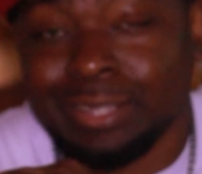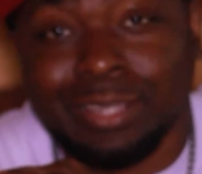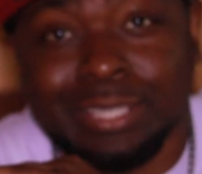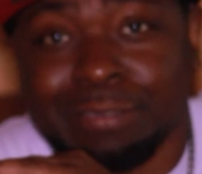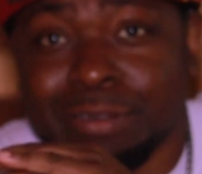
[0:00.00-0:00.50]

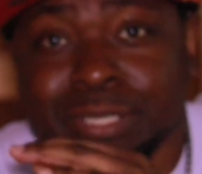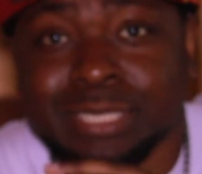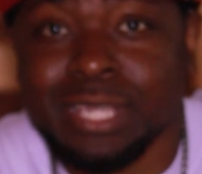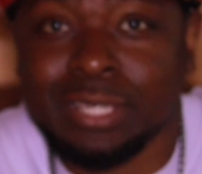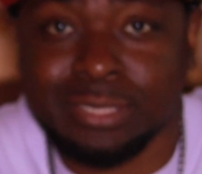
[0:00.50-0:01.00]
They're very
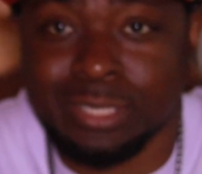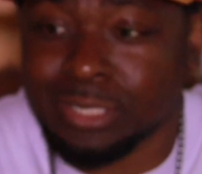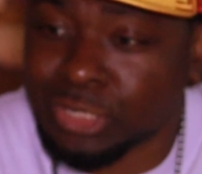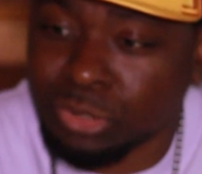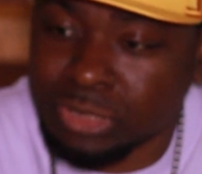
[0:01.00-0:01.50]
sexy.
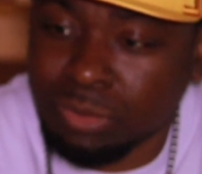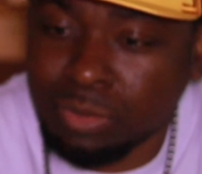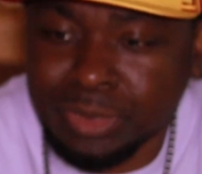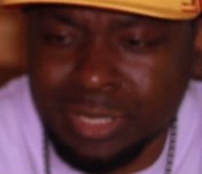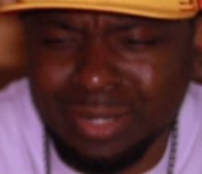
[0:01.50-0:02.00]
You understand what I'm
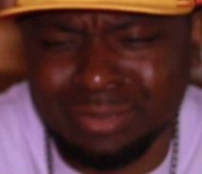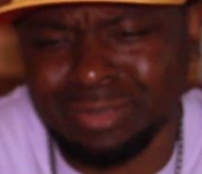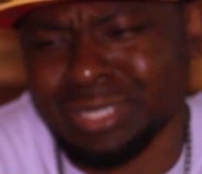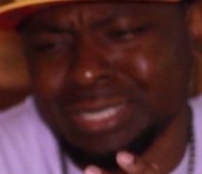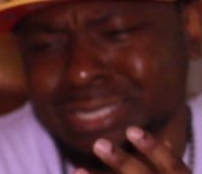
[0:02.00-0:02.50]
saying?
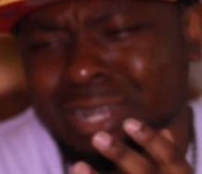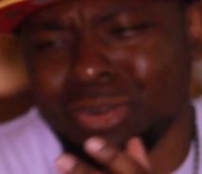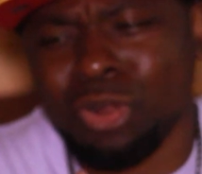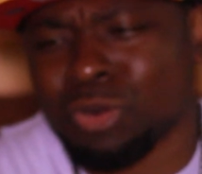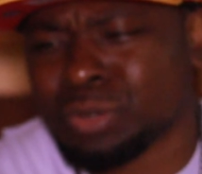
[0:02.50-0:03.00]
It's got
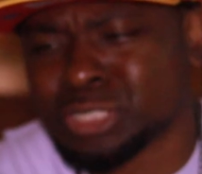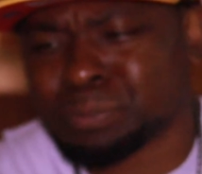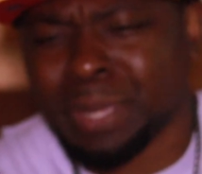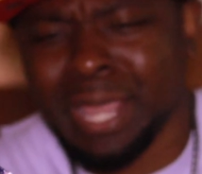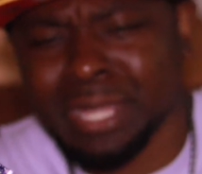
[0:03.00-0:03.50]
orange,
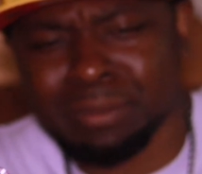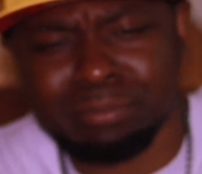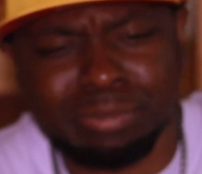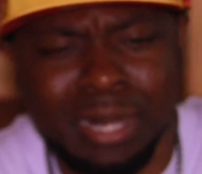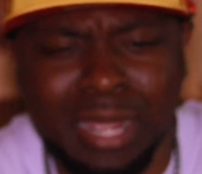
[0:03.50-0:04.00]
pink,
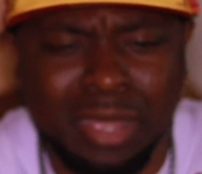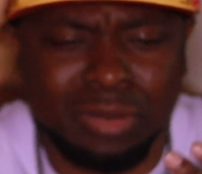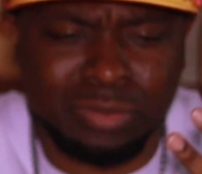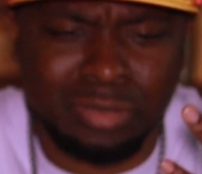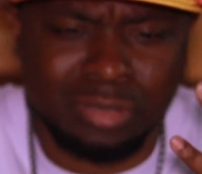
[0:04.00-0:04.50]
brown,
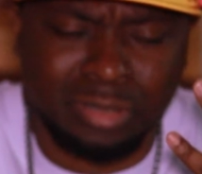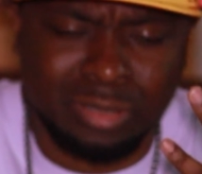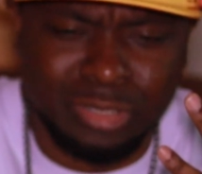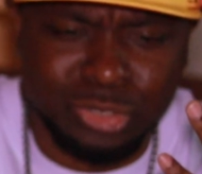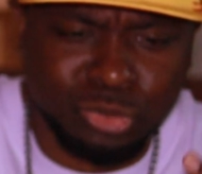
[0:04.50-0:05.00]

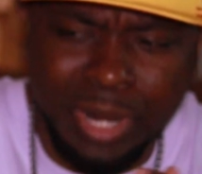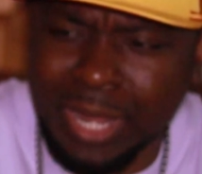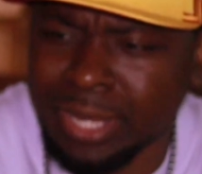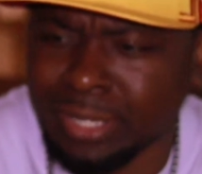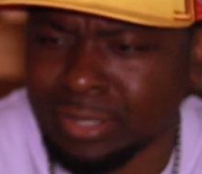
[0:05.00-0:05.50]

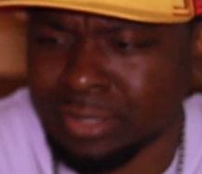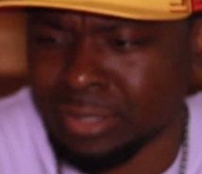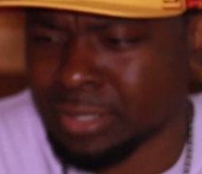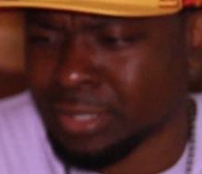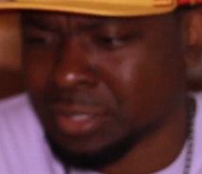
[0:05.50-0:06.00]
gray,
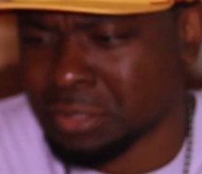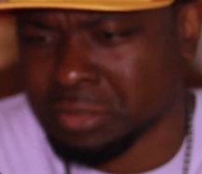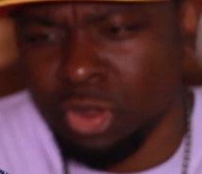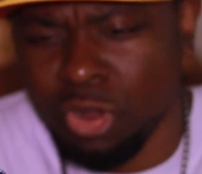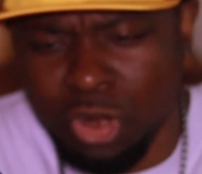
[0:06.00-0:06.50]

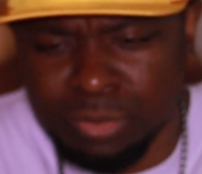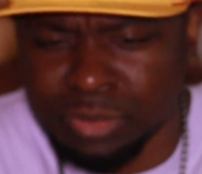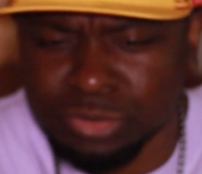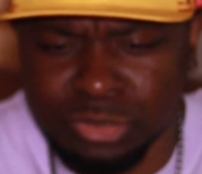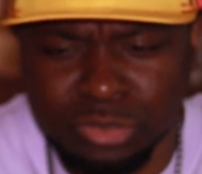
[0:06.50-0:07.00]

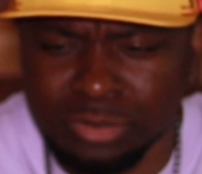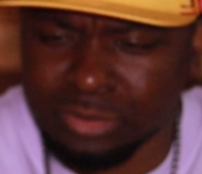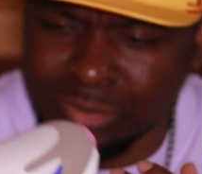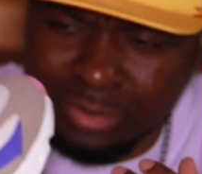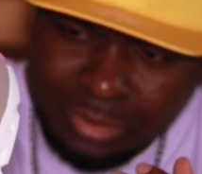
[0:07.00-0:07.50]
orange.
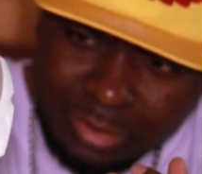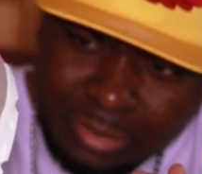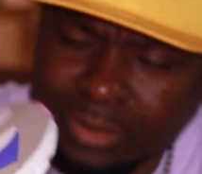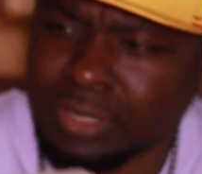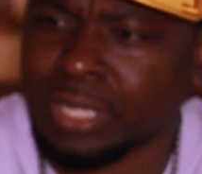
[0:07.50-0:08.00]

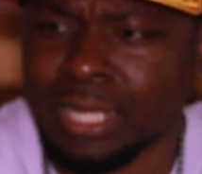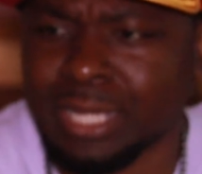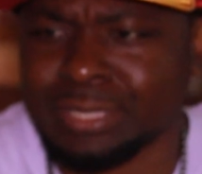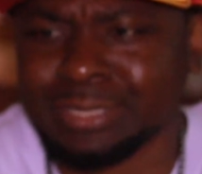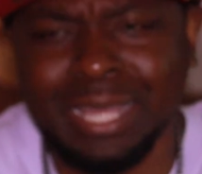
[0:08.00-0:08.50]

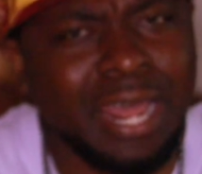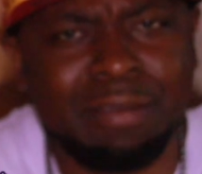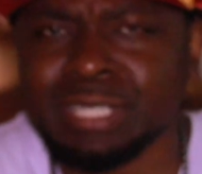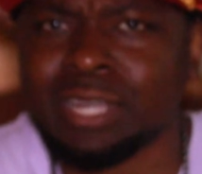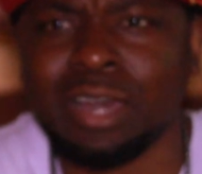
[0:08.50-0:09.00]
It's got every
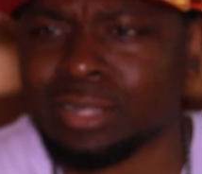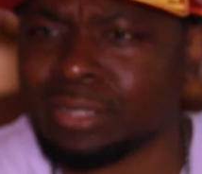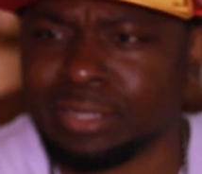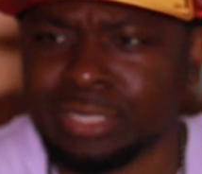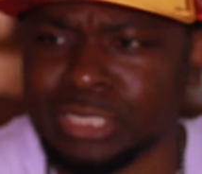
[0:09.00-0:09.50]
color in
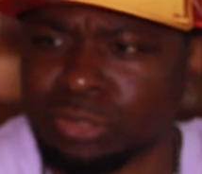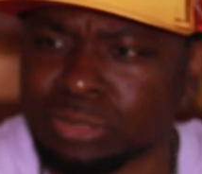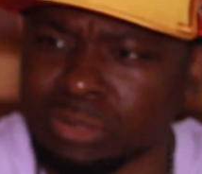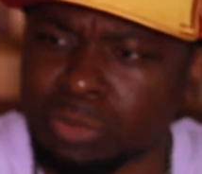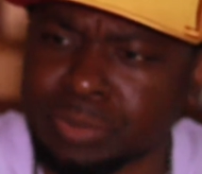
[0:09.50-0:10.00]
it. You
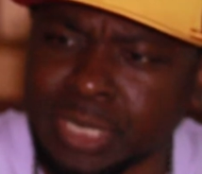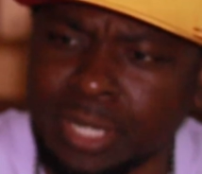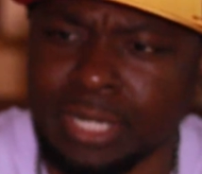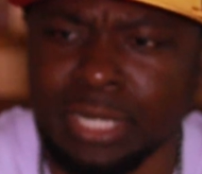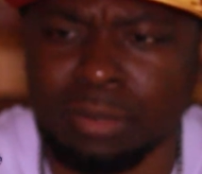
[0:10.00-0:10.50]
understand what I'm saying?
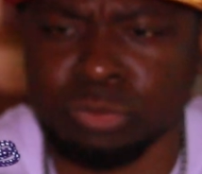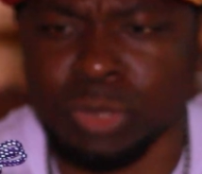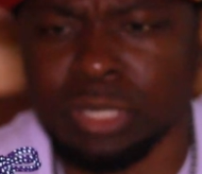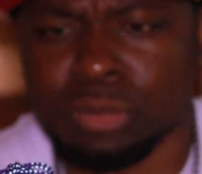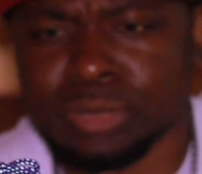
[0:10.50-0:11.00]
It comes with a
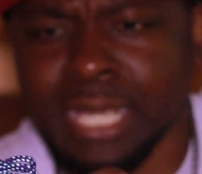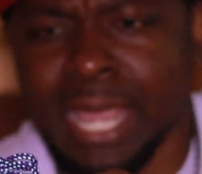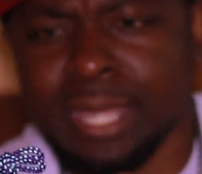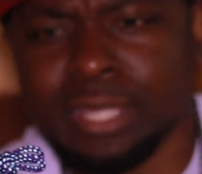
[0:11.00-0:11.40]
little tag.